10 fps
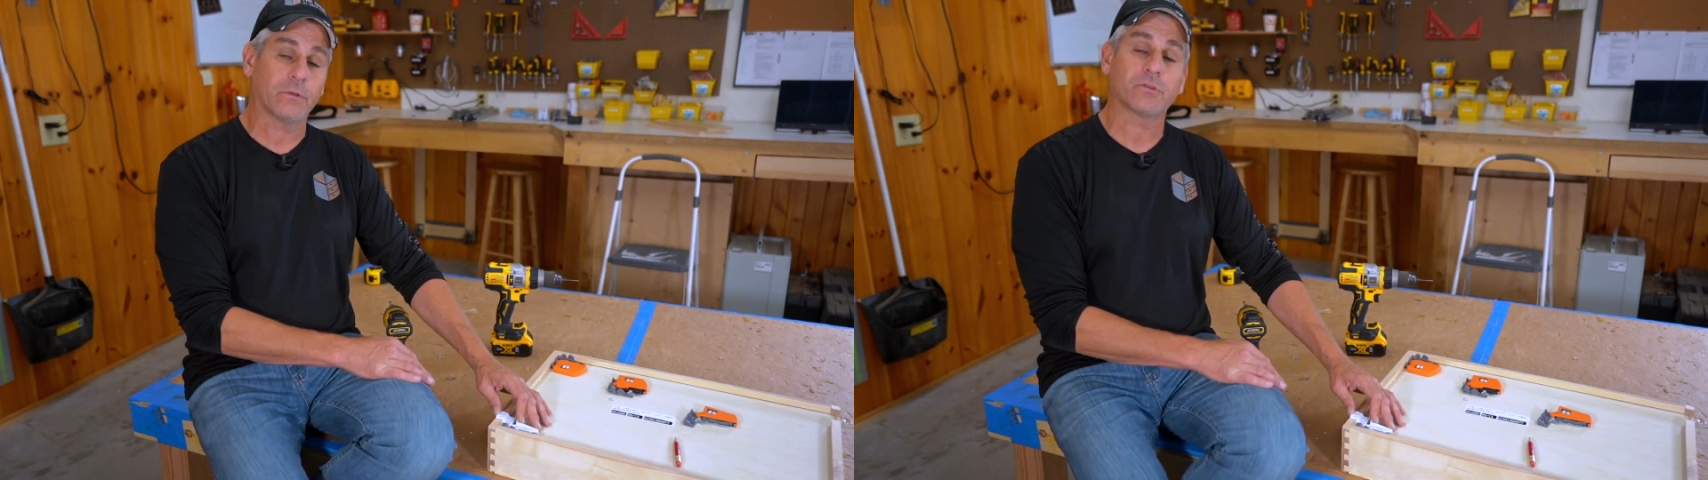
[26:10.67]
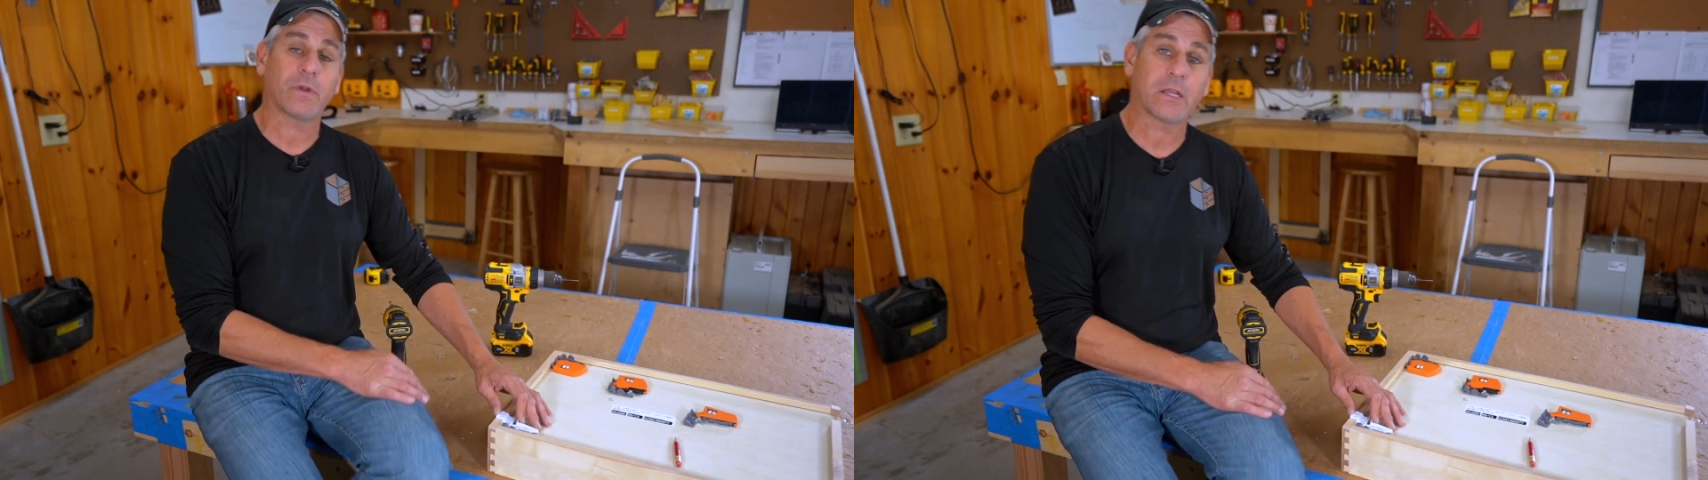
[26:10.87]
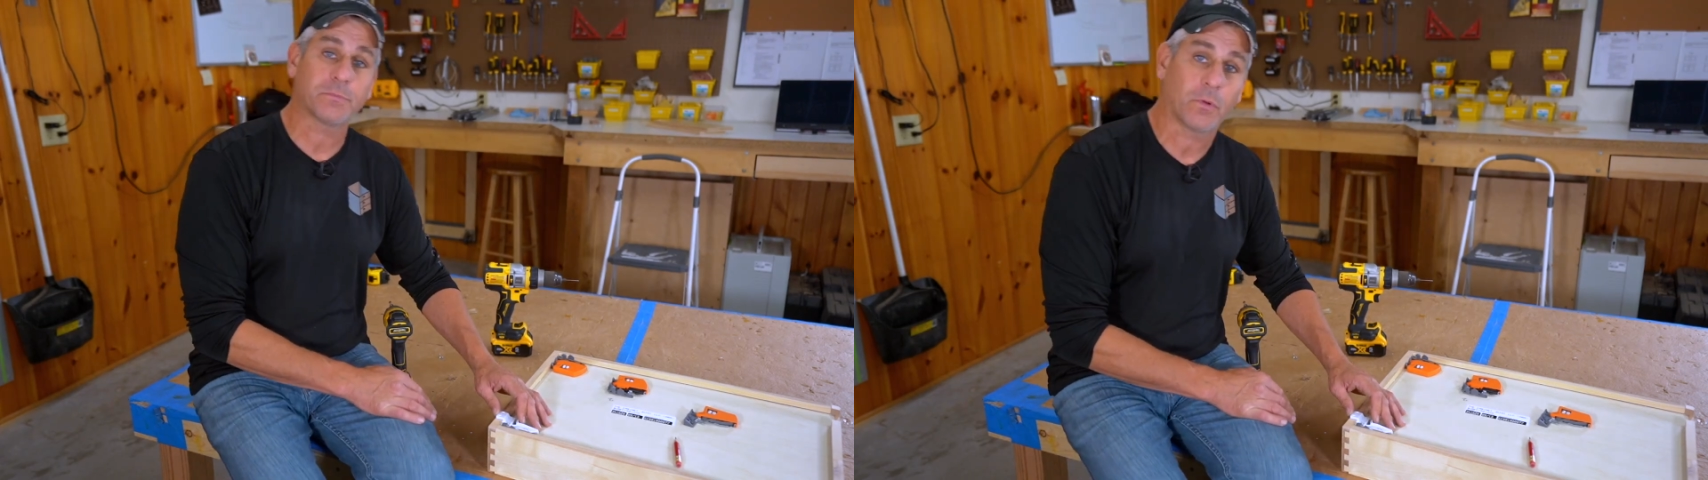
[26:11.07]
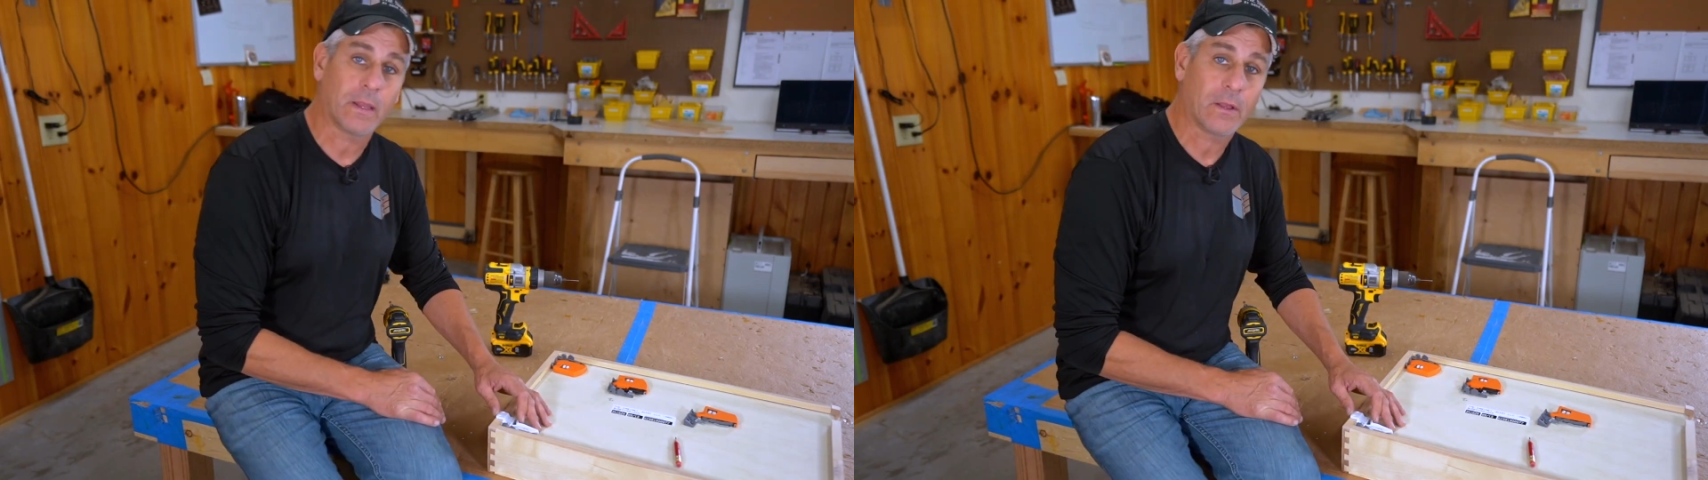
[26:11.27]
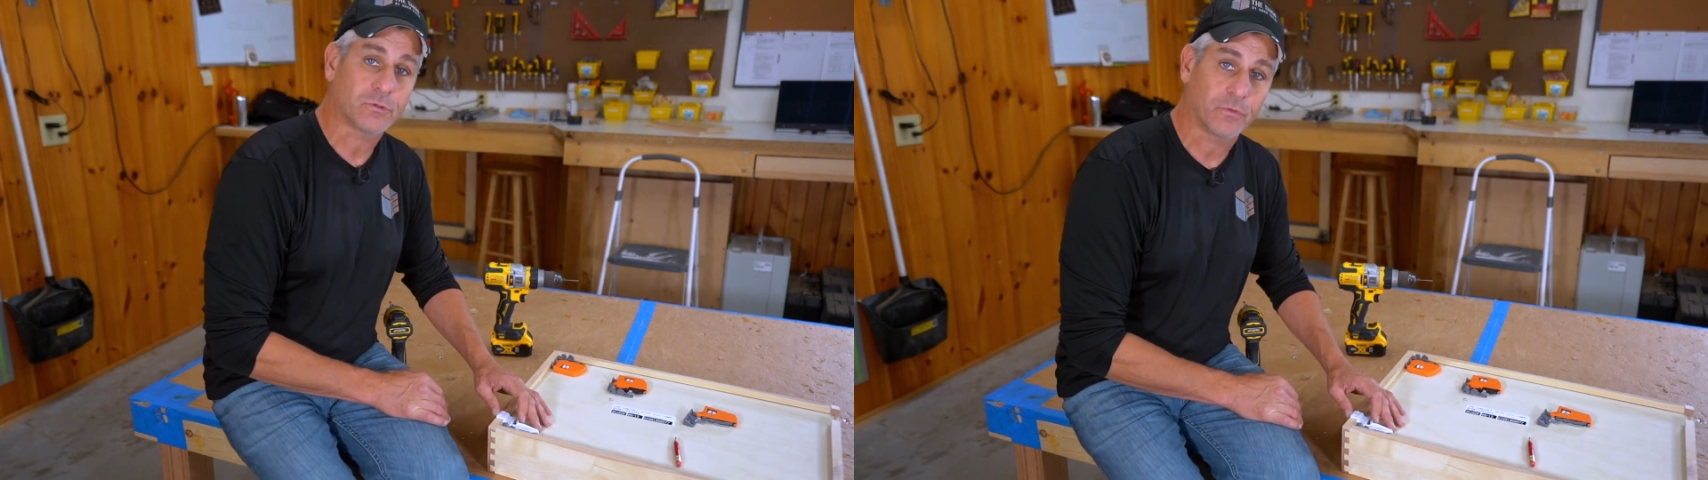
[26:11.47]
those trash
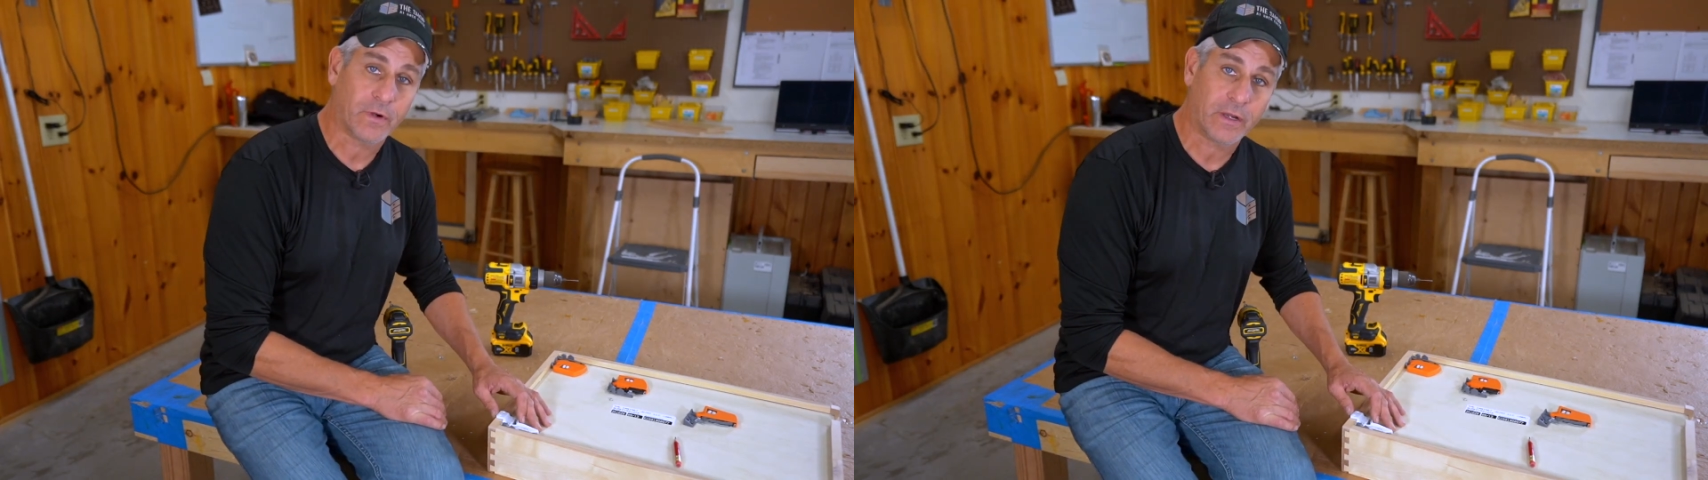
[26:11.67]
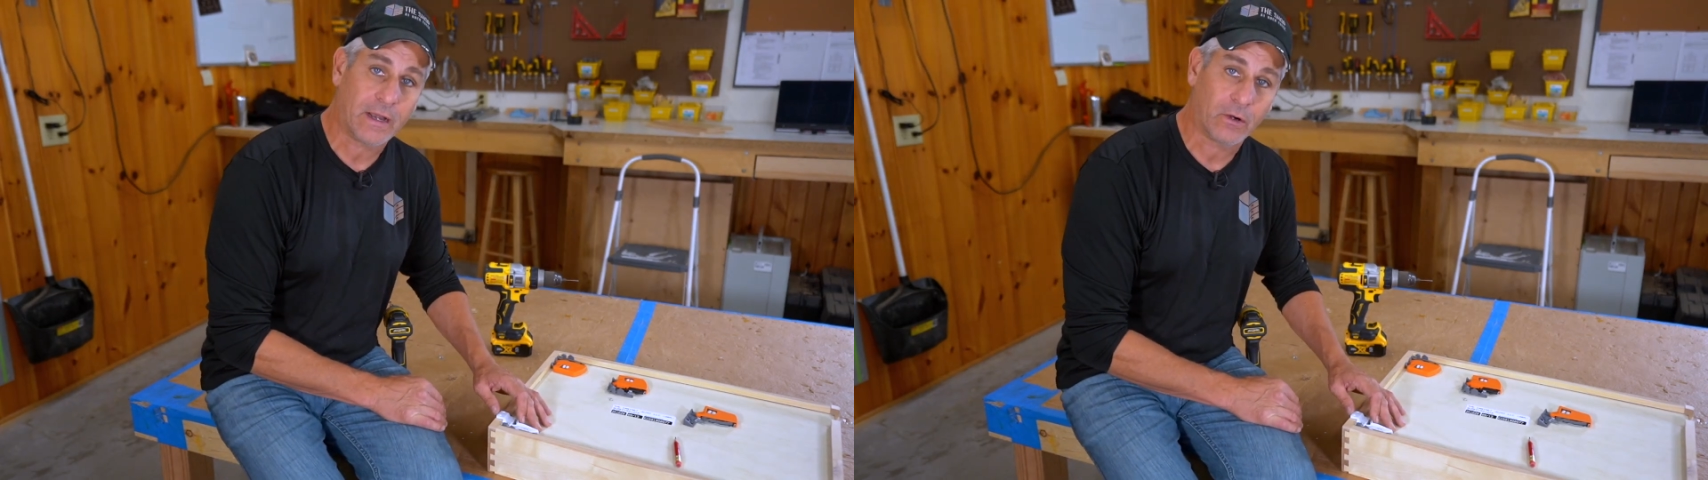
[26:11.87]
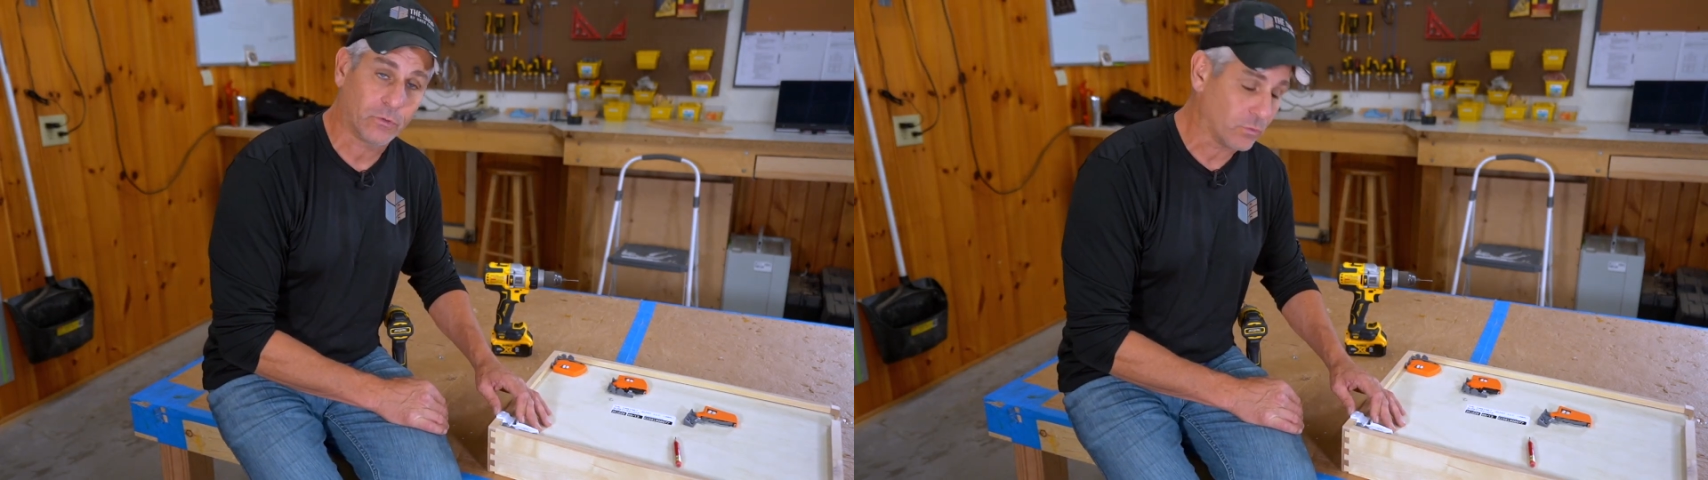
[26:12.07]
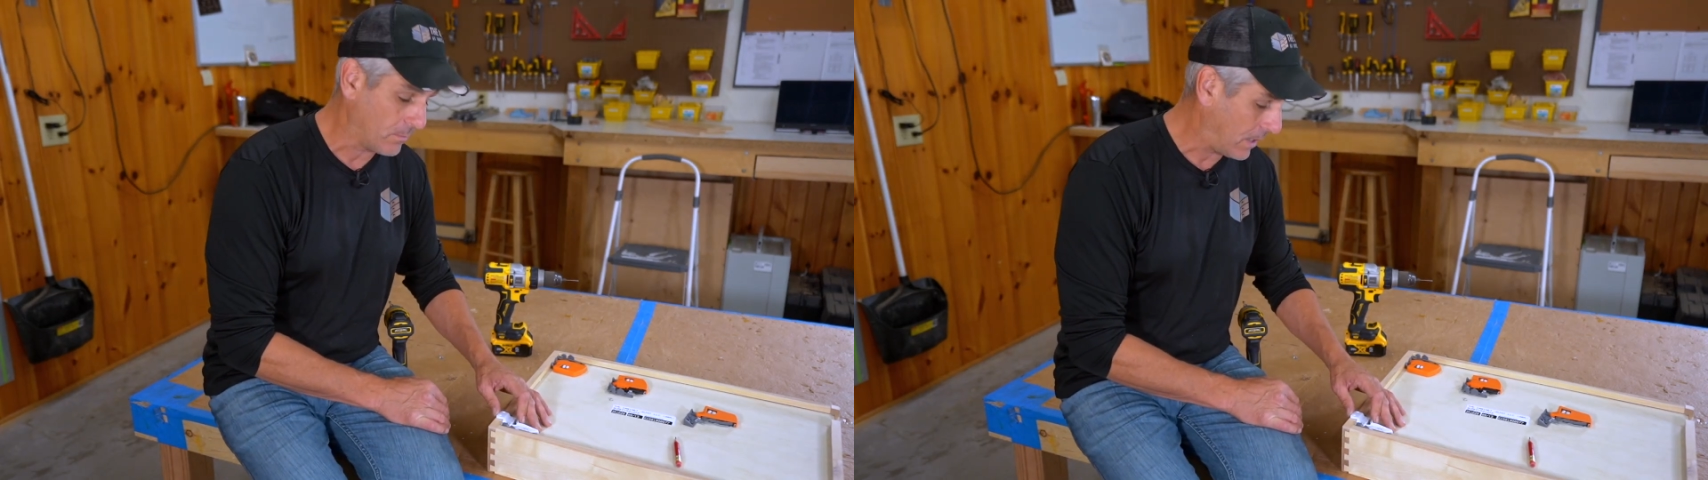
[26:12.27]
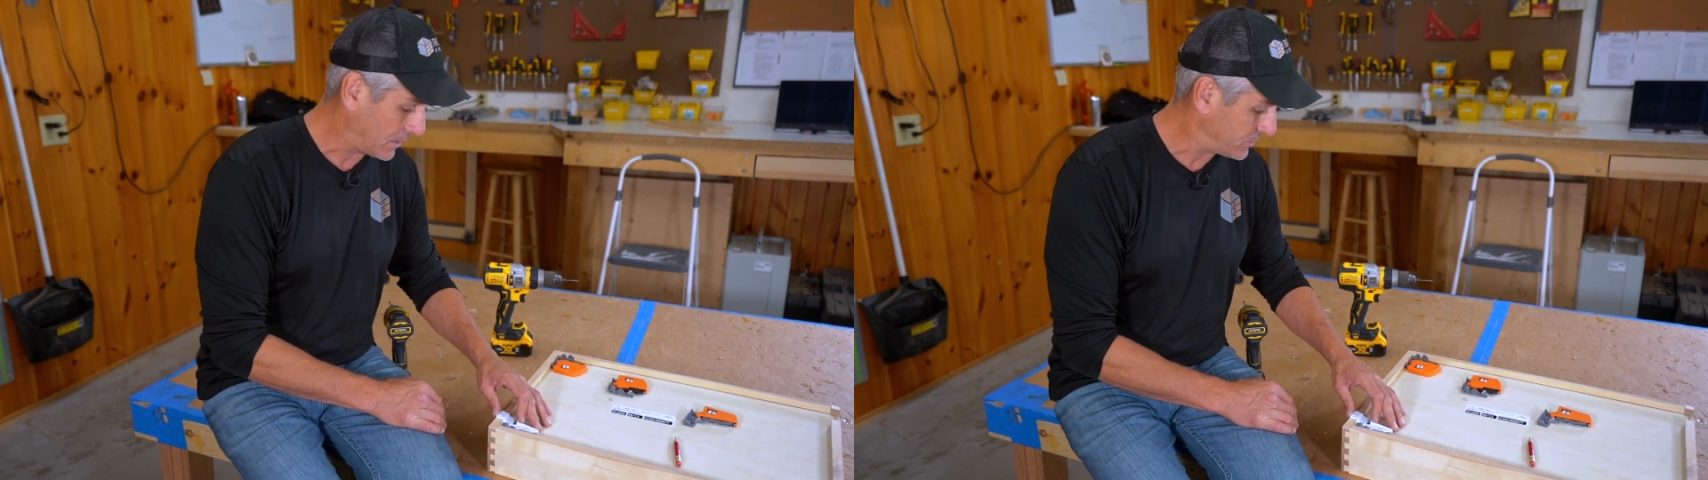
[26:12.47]
pullouts or very narrow drawer
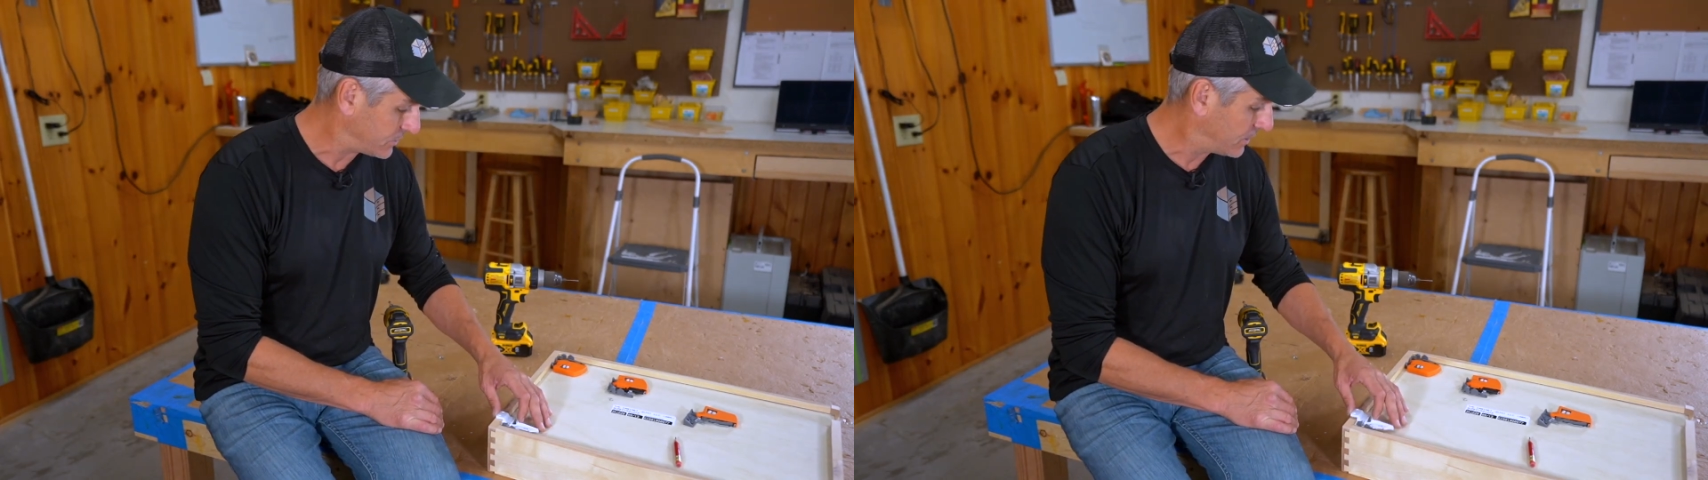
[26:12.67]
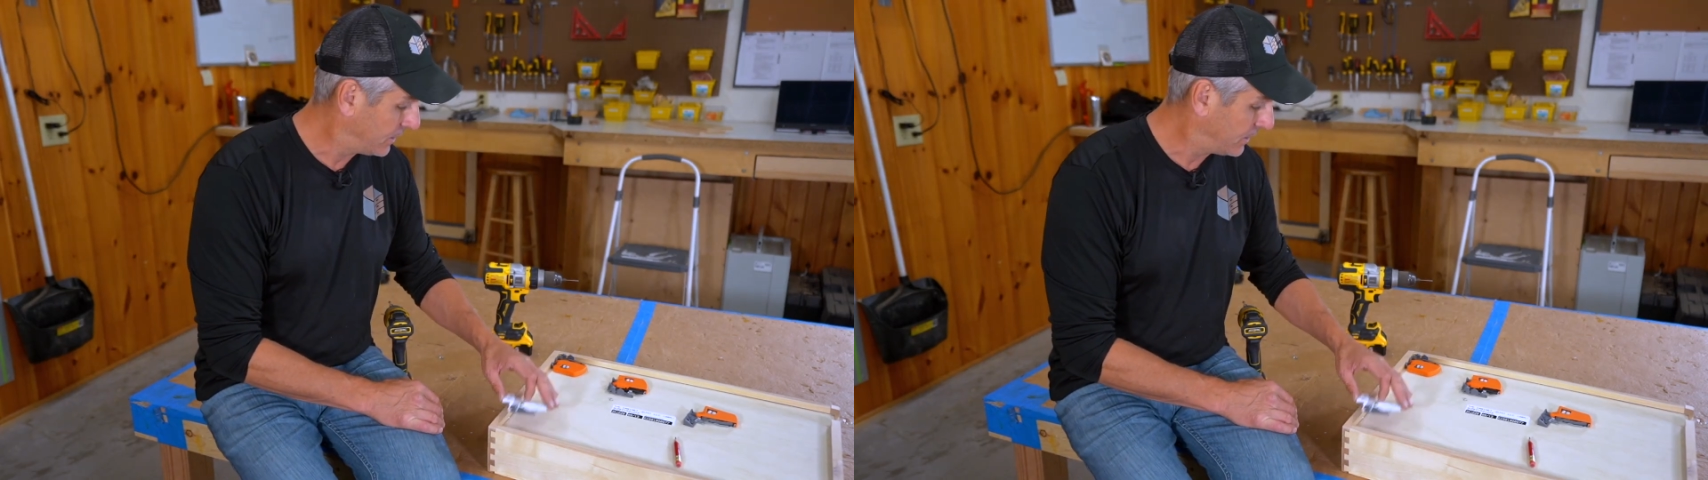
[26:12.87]
boxes.